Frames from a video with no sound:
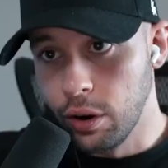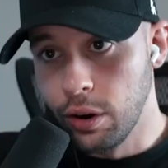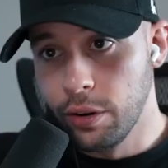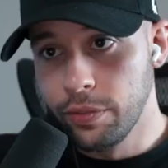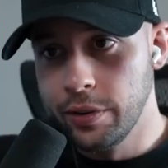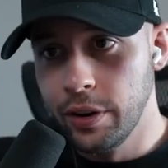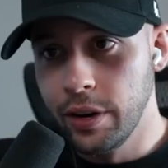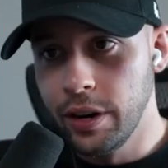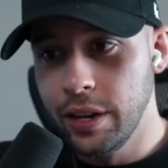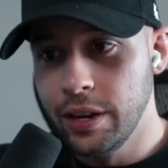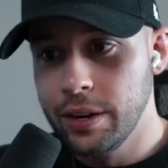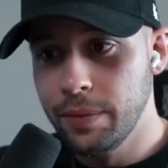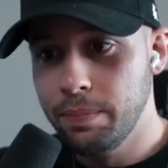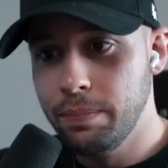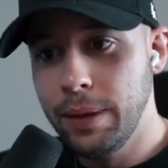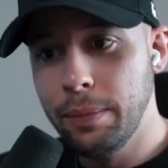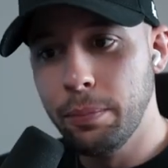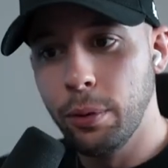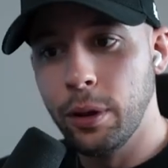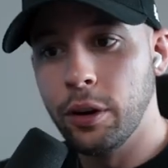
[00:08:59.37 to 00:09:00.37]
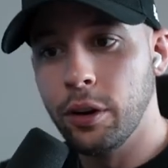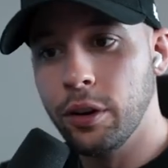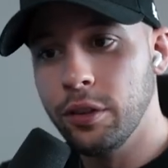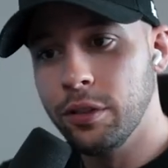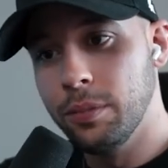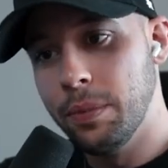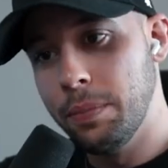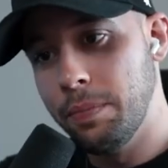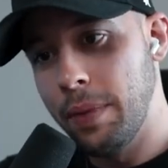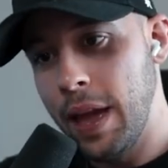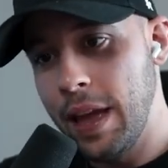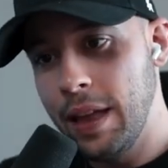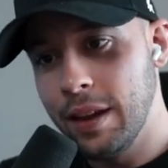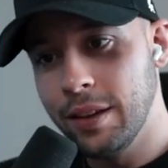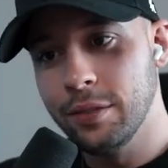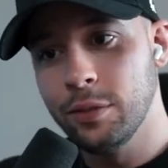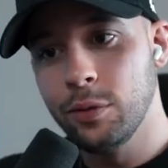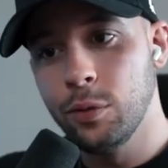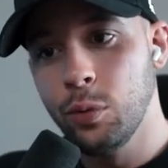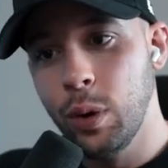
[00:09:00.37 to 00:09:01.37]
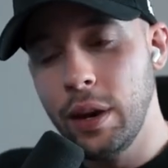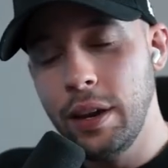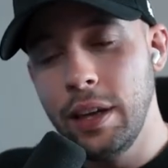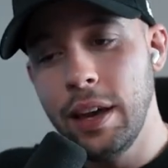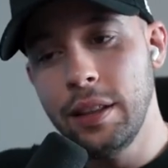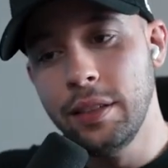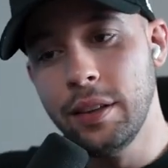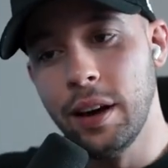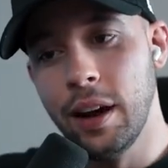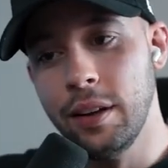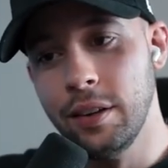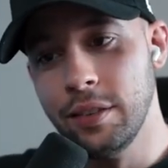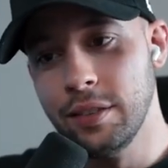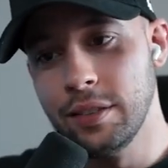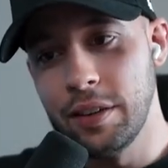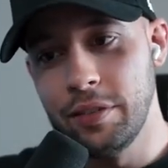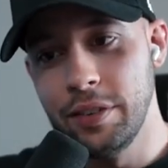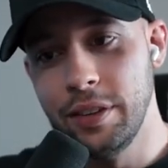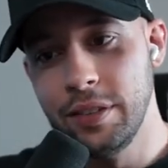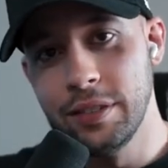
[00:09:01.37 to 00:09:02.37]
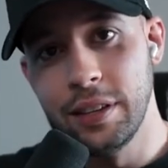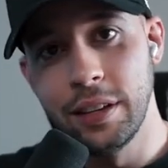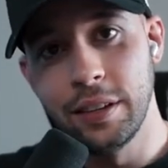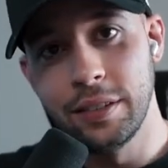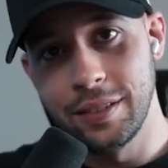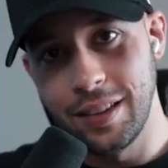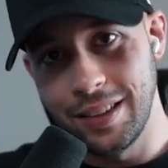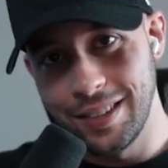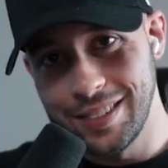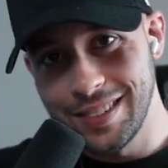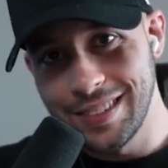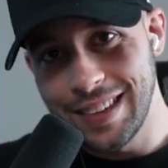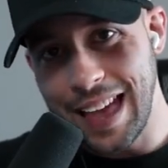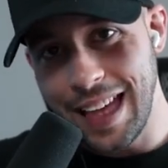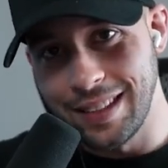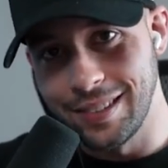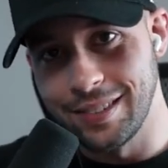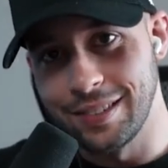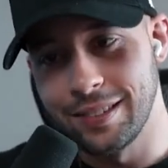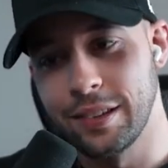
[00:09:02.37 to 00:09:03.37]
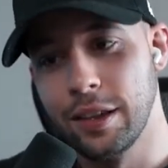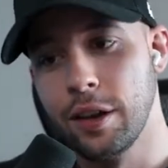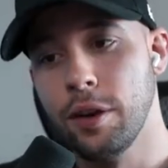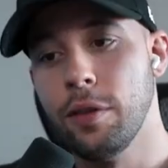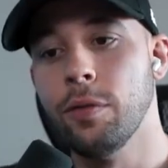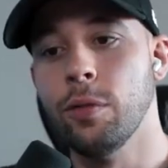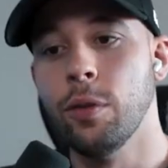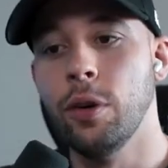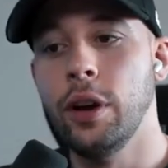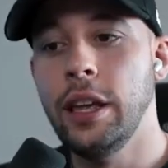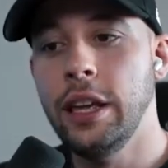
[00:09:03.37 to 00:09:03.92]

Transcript: offer here, people are going to be paying us $28.76 for